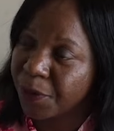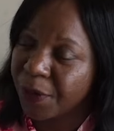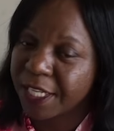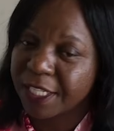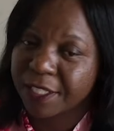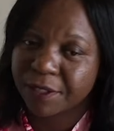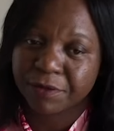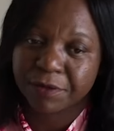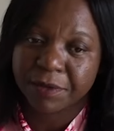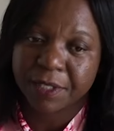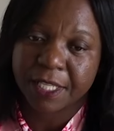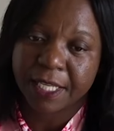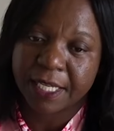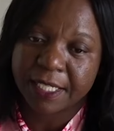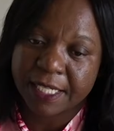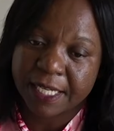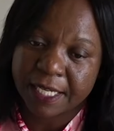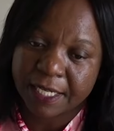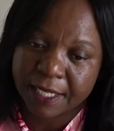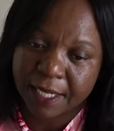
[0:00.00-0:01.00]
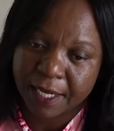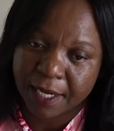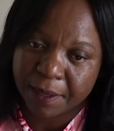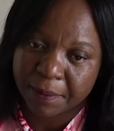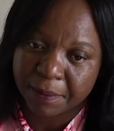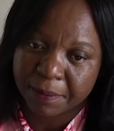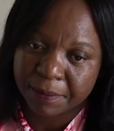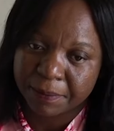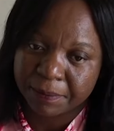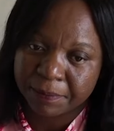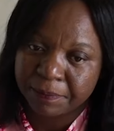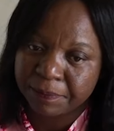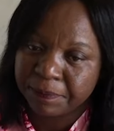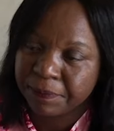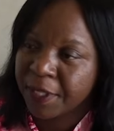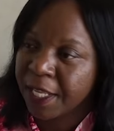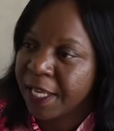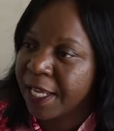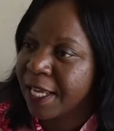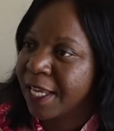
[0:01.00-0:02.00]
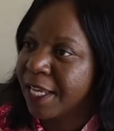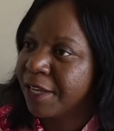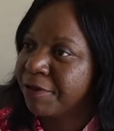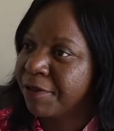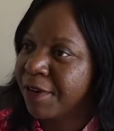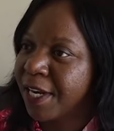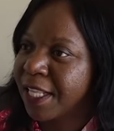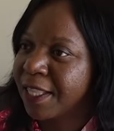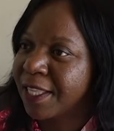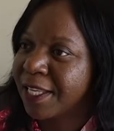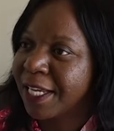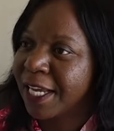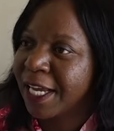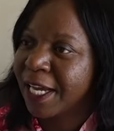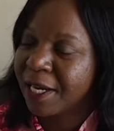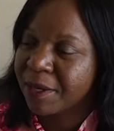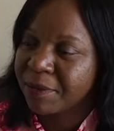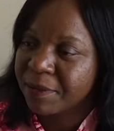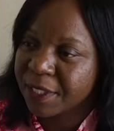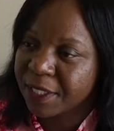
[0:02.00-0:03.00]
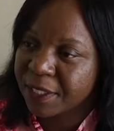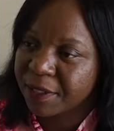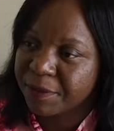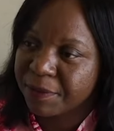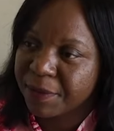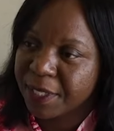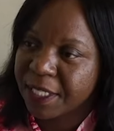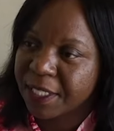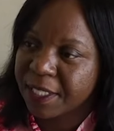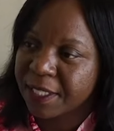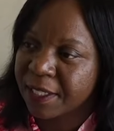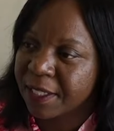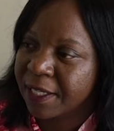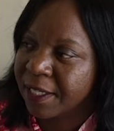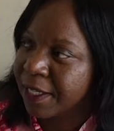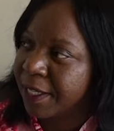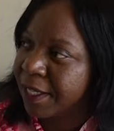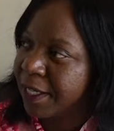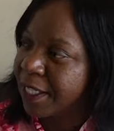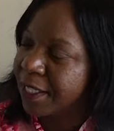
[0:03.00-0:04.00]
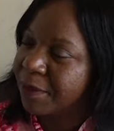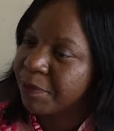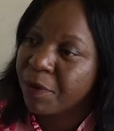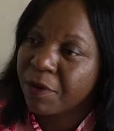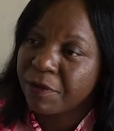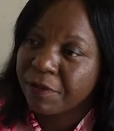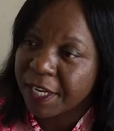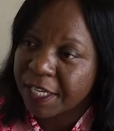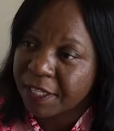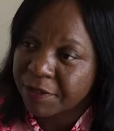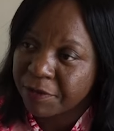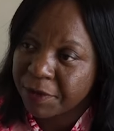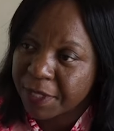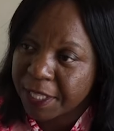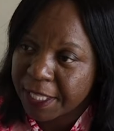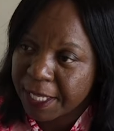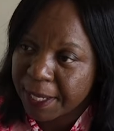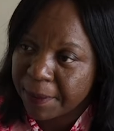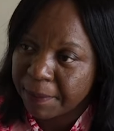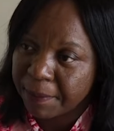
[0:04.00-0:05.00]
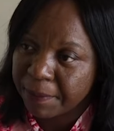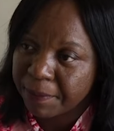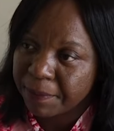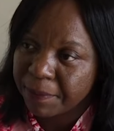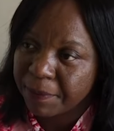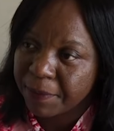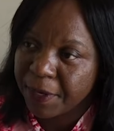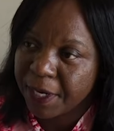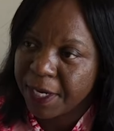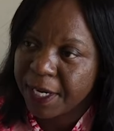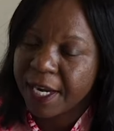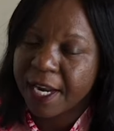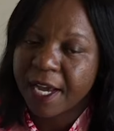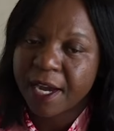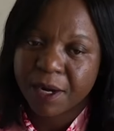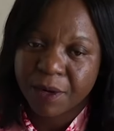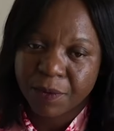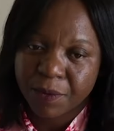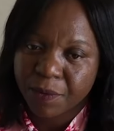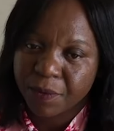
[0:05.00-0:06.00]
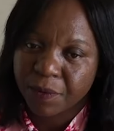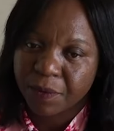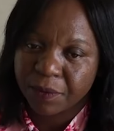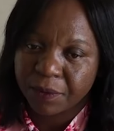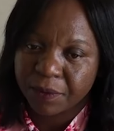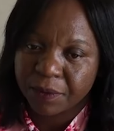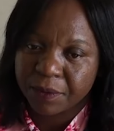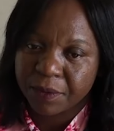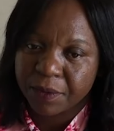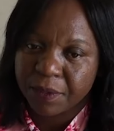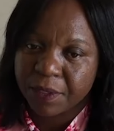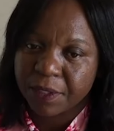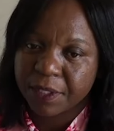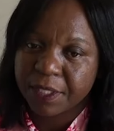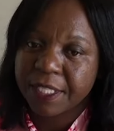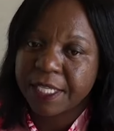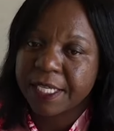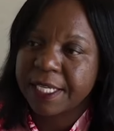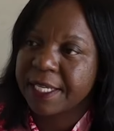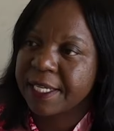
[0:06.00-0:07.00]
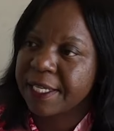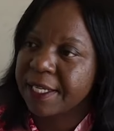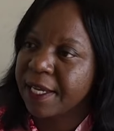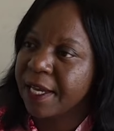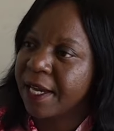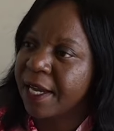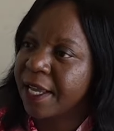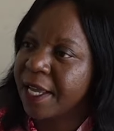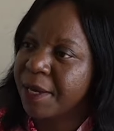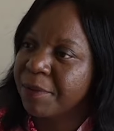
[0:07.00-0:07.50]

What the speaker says: waiting for that income. If nothing comes, it means it's poverty for them. Now, they are